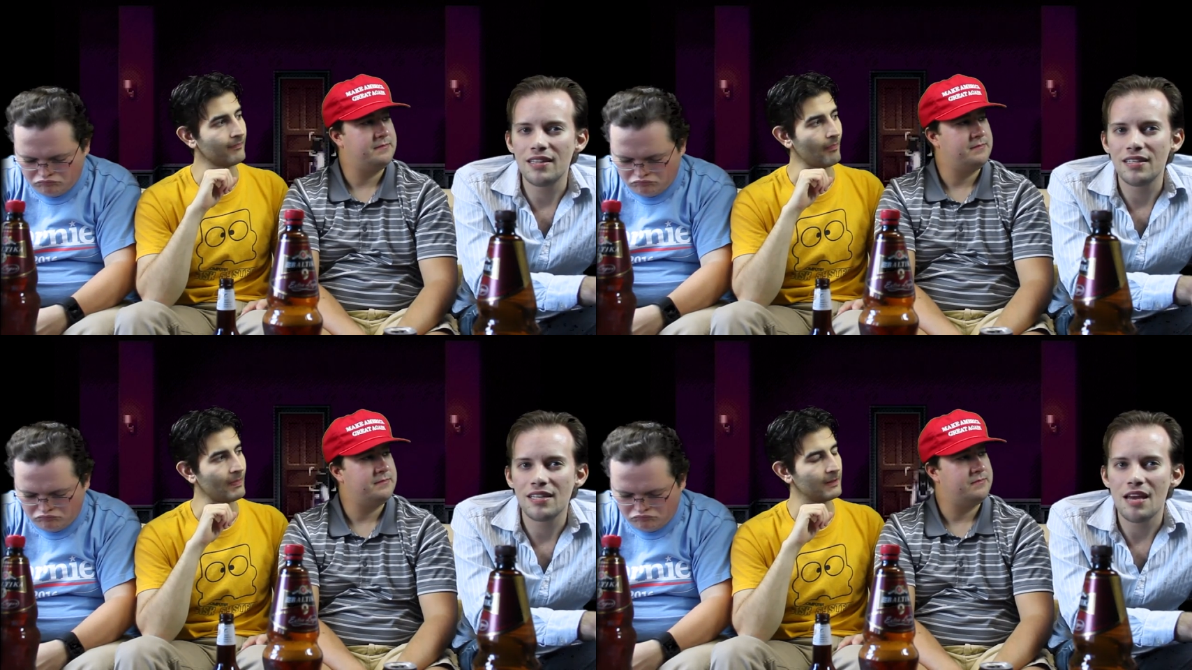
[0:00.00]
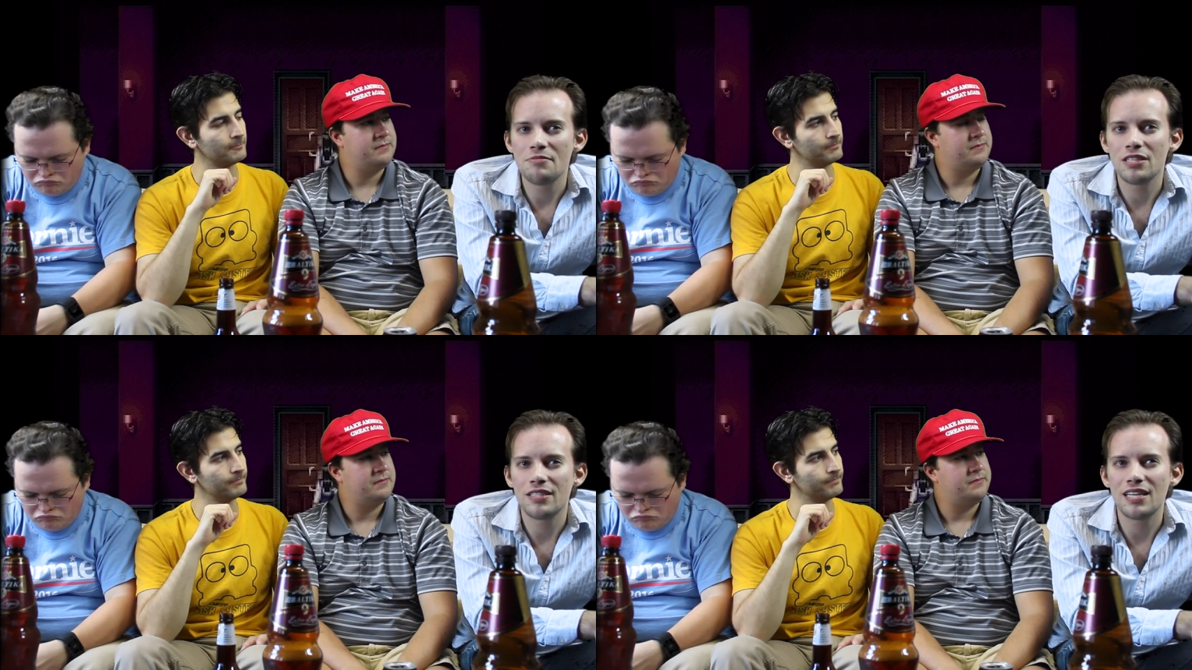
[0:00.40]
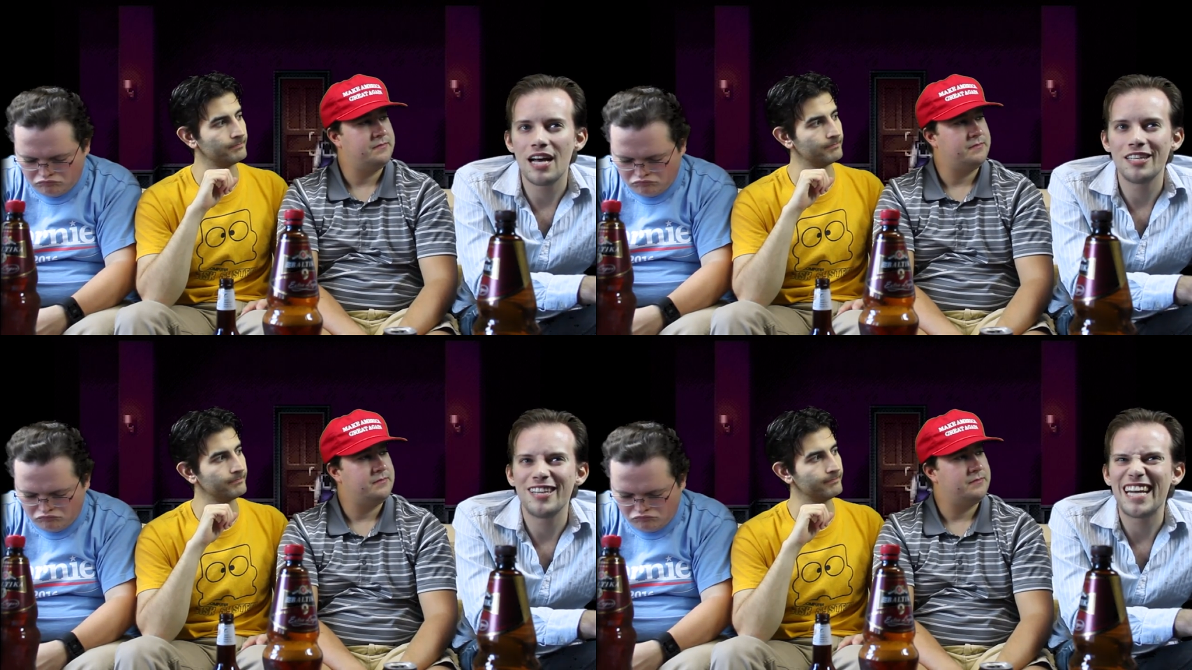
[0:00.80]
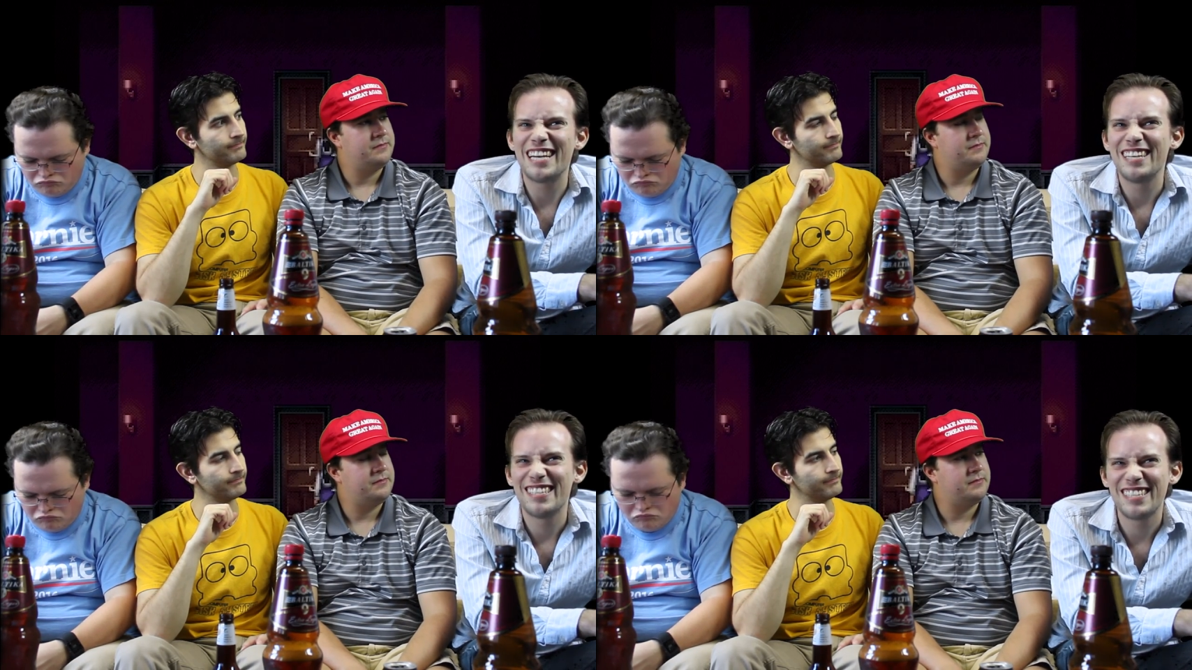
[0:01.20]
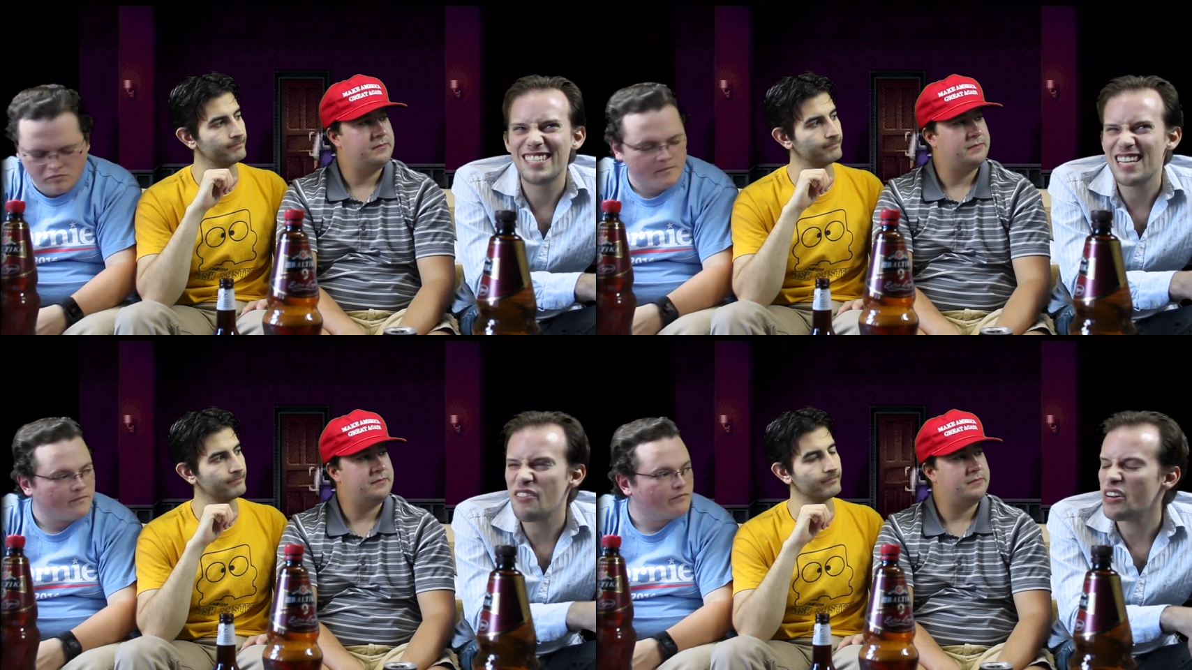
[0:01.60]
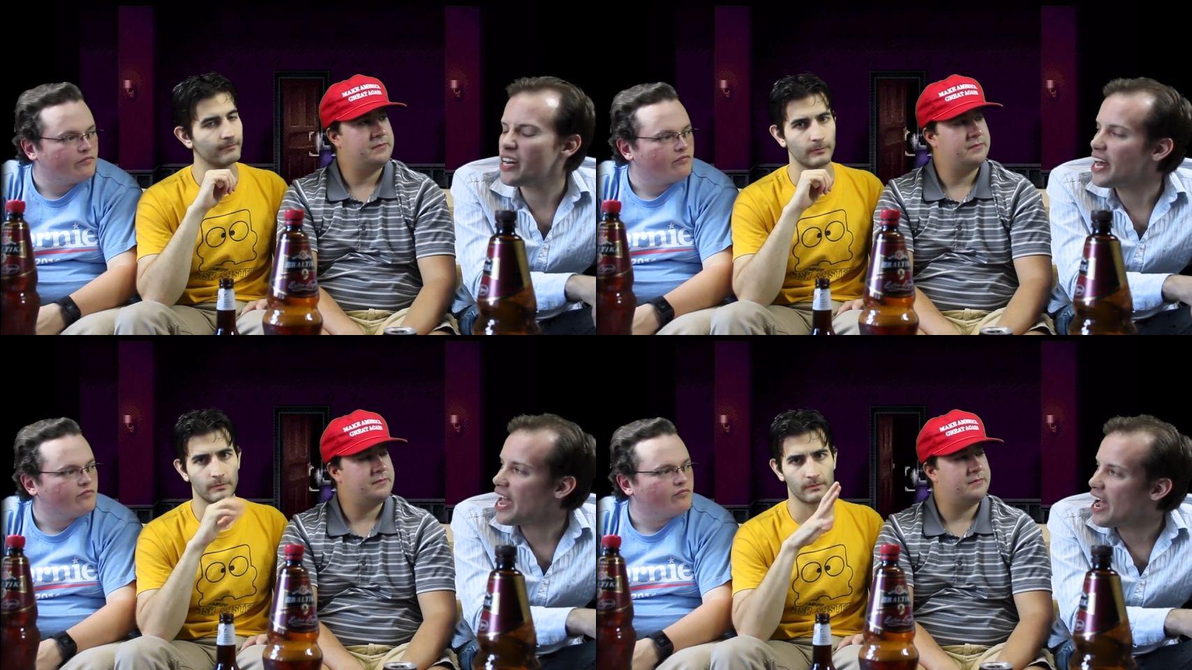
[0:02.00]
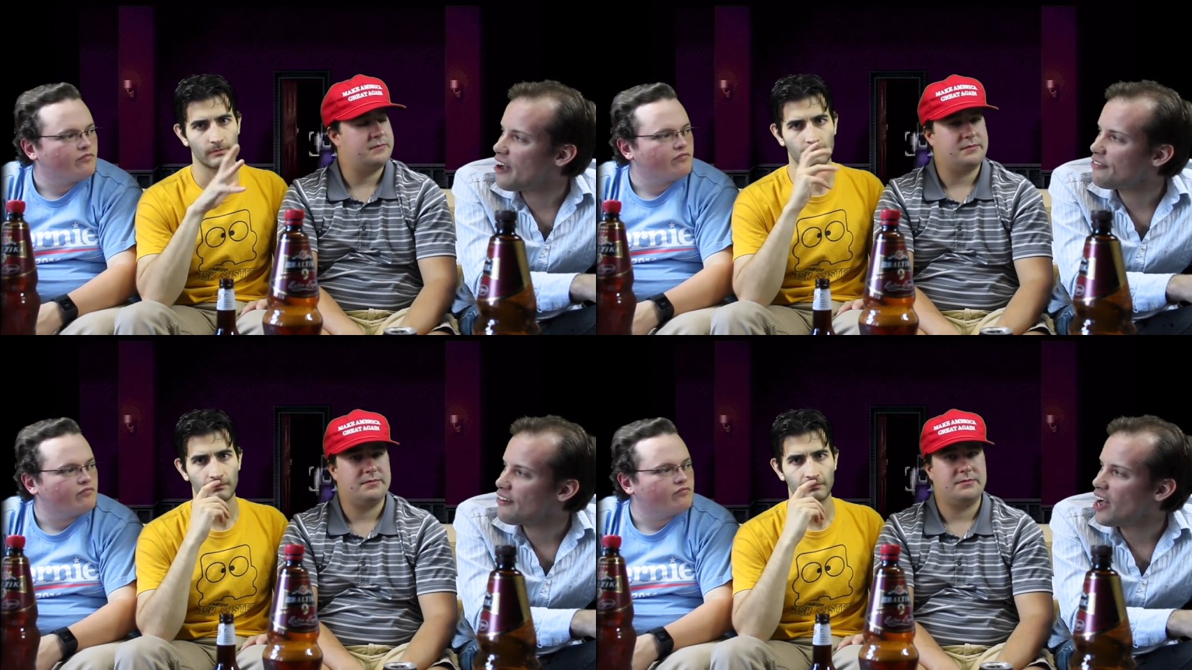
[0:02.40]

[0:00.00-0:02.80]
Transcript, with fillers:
Speaker 1: that this game is a solid like seven and a half.